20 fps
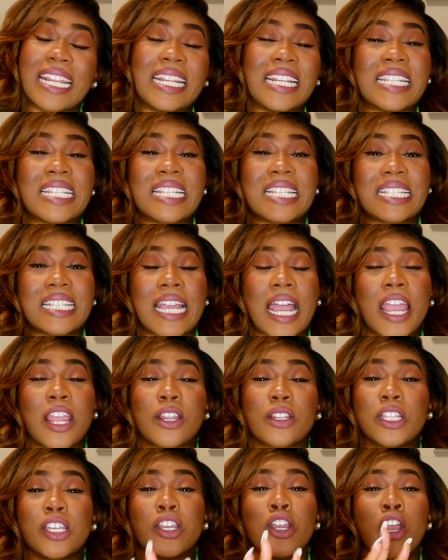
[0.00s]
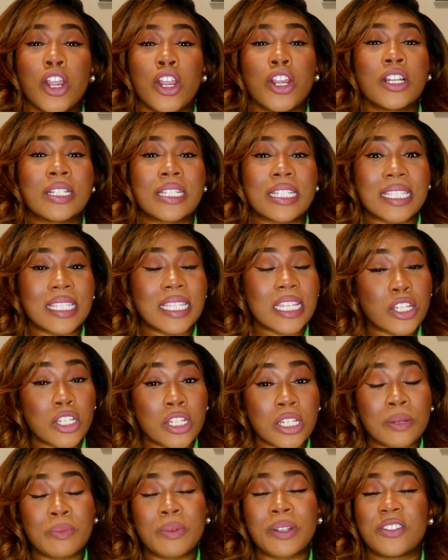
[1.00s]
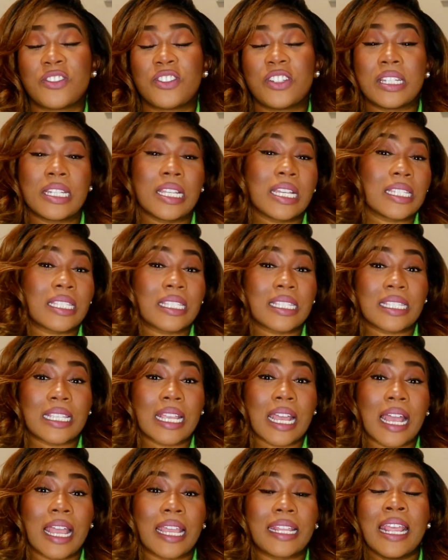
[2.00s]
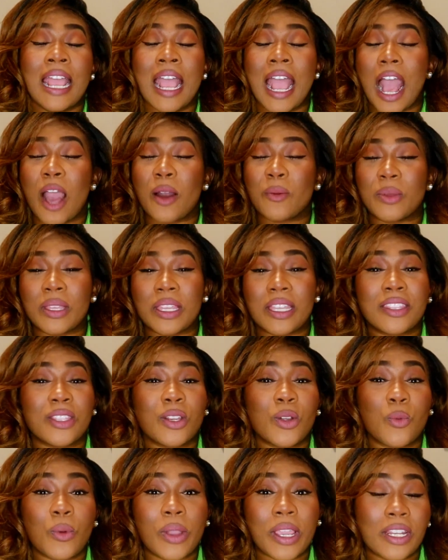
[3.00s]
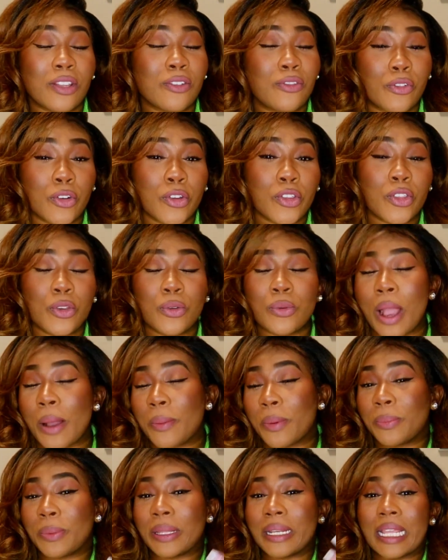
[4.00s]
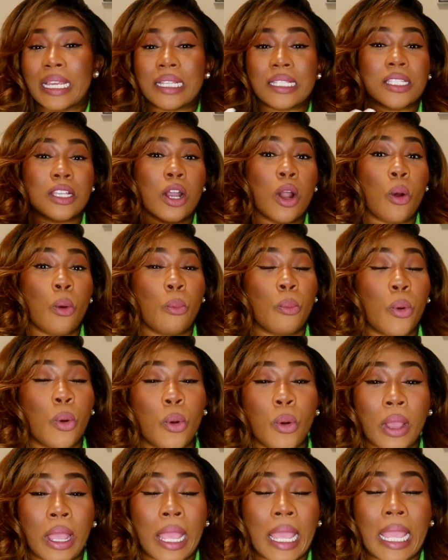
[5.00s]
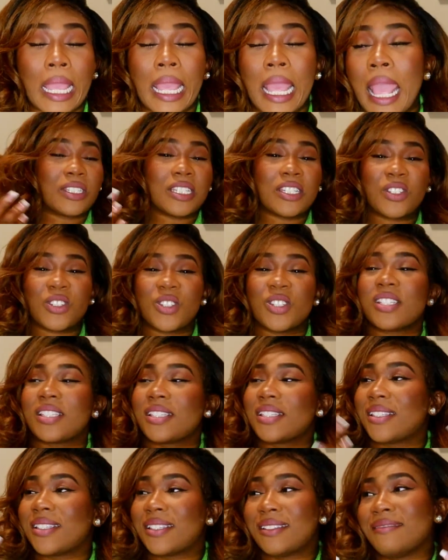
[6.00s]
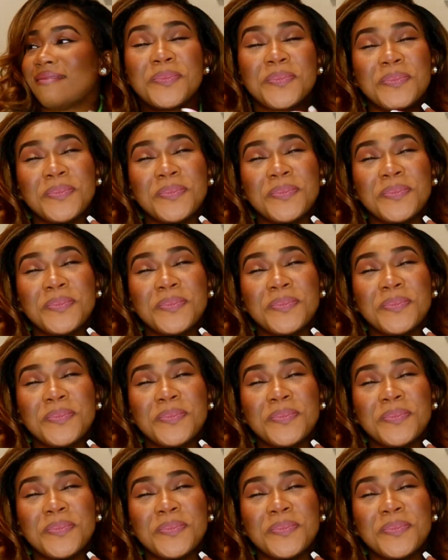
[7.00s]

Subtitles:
And it's entirely her decision. But if she does decide, I'll be in there waiting for you. I'm gonna be next to old boy. She's just...